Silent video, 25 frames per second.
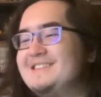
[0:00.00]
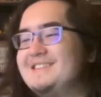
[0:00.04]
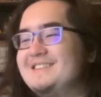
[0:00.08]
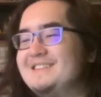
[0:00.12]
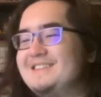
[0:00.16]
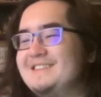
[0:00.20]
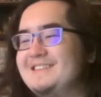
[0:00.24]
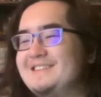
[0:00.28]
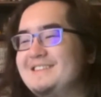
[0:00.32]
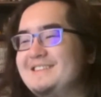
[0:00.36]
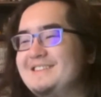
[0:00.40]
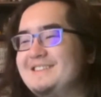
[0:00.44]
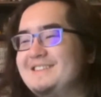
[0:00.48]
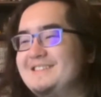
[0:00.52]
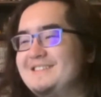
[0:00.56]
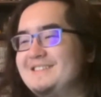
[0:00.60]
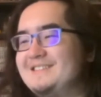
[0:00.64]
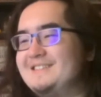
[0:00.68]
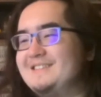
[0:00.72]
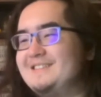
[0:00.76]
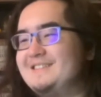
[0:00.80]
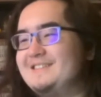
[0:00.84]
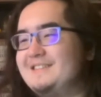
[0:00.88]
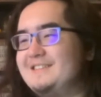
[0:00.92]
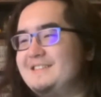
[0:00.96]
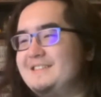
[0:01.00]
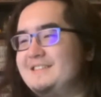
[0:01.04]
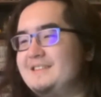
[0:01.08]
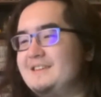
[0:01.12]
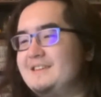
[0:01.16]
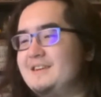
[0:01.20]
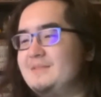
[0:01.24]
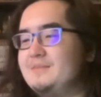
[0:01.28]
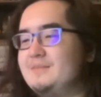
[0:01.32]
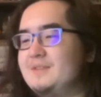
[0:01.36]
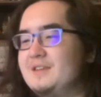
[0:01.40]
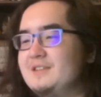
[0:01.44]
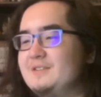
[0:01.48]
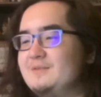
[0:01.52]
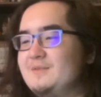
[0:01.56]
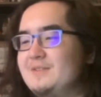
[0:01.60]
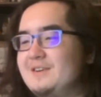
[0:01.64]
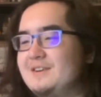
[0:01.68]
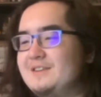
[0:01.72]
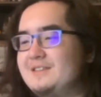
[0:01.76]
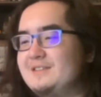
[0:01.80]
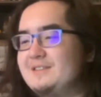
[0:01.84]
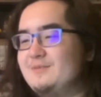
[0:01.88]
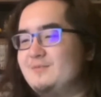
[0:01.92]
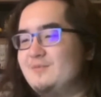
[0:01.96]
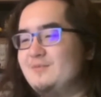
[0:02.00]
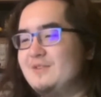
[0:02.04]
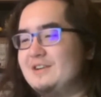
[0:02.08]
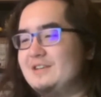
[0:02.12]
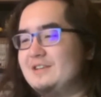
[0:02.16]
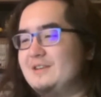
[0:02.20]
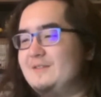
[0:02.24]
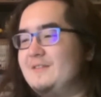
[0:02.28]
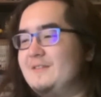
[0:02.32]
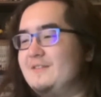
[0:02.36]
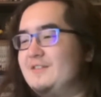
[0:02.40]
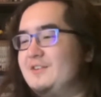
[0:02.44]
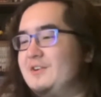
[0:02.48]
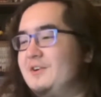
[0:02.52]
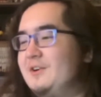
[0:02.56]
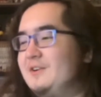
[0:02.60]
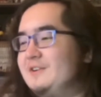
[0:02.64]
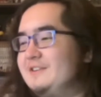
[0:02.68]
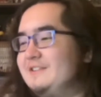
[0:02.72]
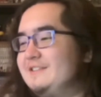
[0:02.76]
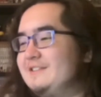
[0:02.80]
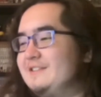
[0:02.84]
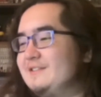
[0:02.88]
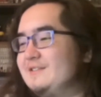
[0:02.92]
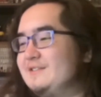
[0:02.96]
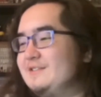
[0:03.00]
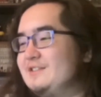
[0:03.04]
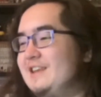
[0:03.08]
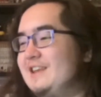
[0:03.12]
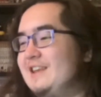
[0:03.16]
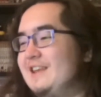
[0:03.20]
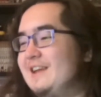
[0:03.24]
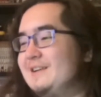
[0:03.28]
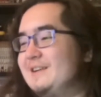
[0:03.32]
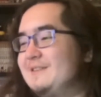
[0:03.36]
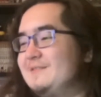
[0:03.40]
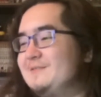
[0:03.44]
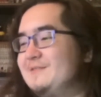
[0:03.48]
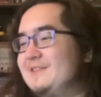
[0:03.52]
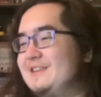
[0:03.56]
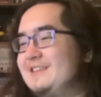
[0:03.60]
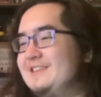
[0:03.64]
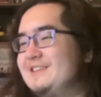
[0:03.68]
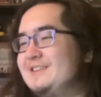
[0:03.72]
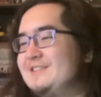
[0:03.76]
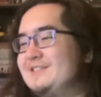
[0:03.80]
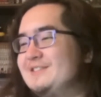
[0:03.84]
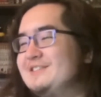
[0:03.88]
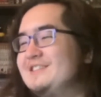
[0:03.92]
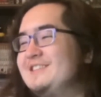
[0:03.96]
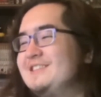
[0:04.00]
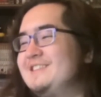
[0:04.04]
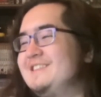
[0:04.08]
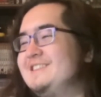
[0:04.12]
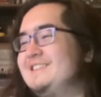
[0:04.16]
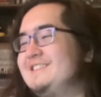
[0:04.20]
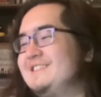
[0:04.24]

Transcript: God bless Weiss. What, you've never heard any of those nun videos?